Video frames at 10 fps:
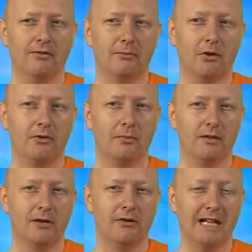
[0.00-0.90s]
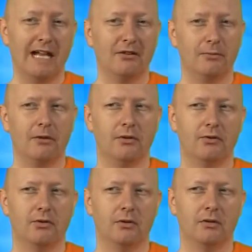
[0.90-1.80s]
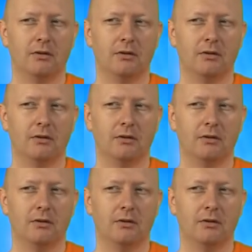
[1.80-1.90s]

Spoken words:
both material and spiritual.